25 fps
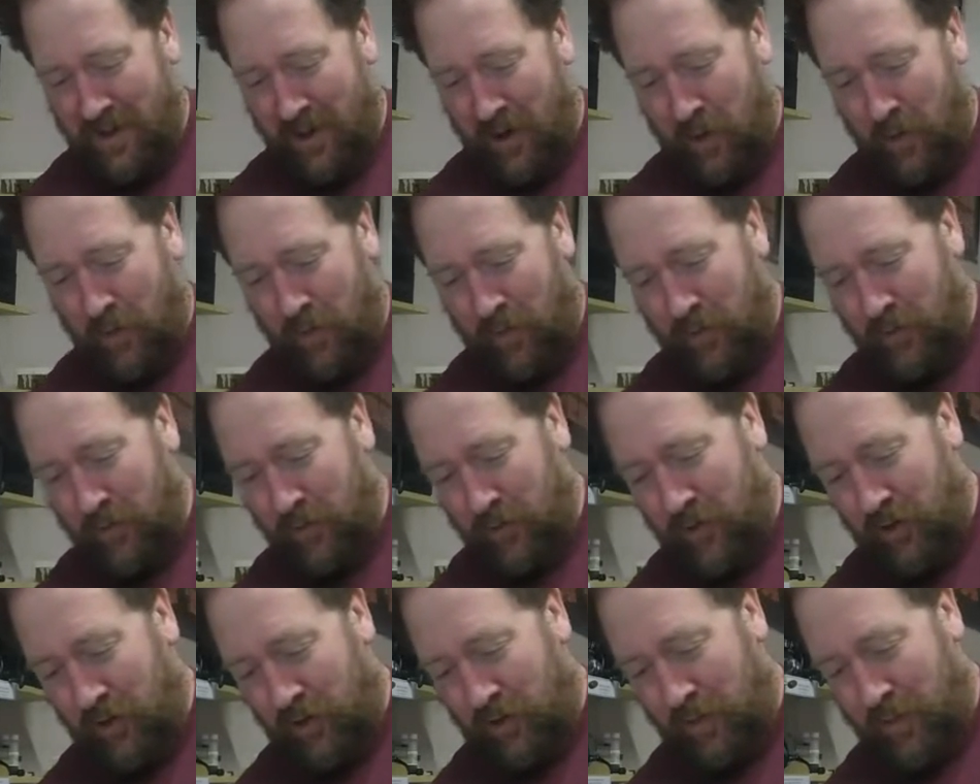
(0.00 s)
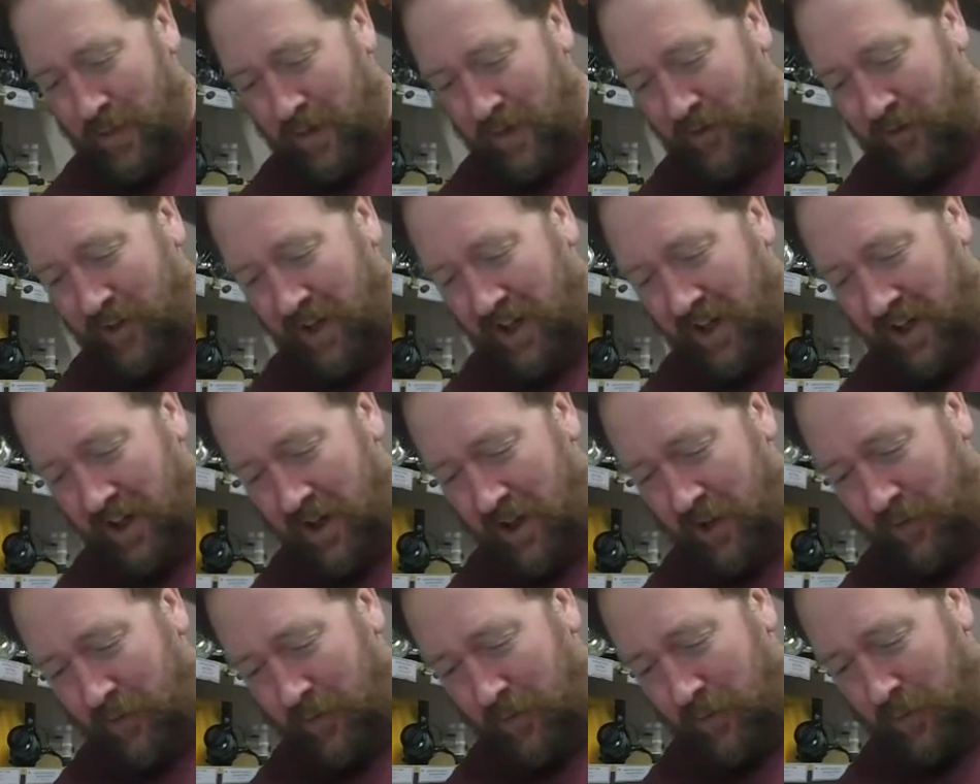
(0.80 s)
Hopefully it's just about taken
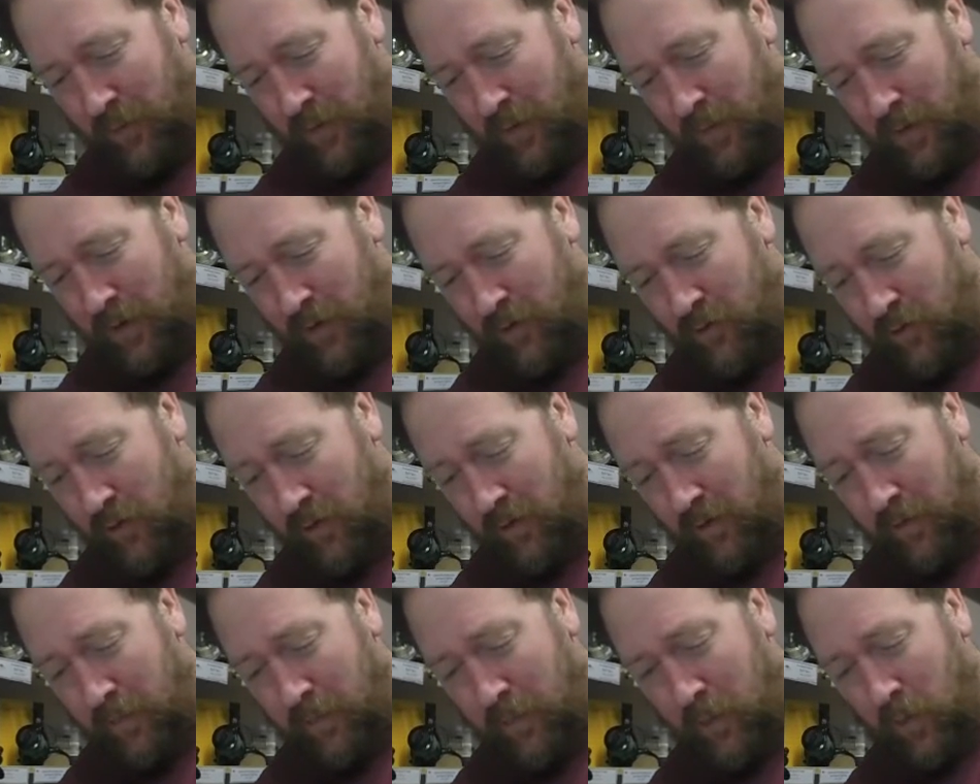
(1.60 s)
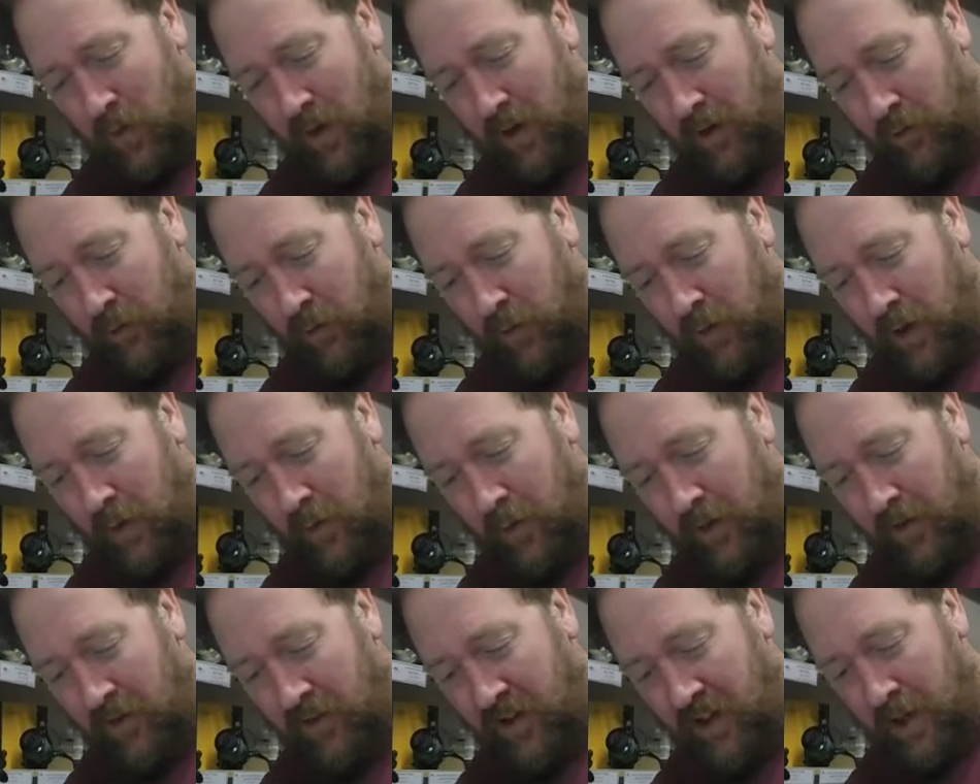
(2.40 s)
enough and I won't be drawing the boilies all
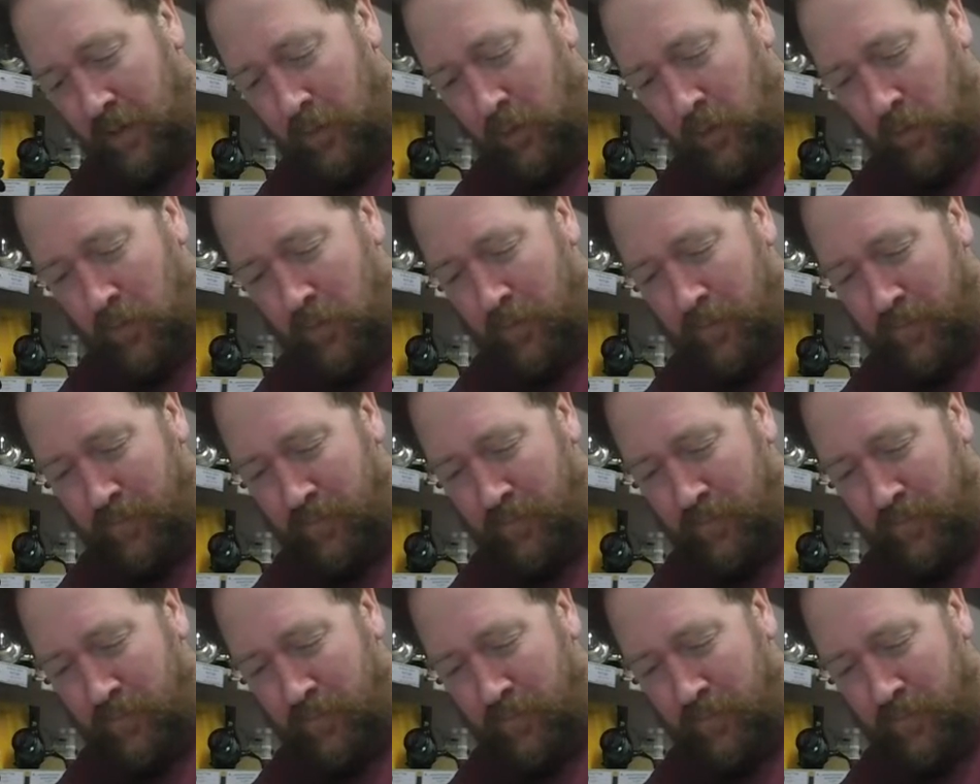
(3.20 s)
over the table.